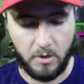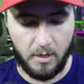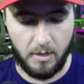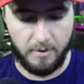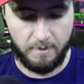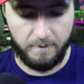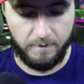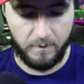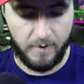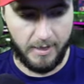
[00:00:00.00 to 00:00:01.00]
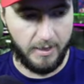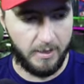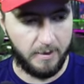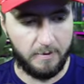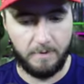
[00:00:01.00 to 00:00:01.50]
card right
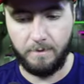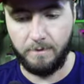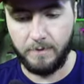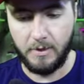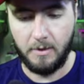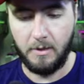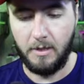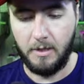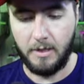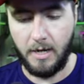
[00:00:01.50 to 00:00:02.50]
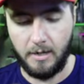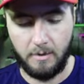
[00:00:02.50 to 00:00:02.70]
here. Got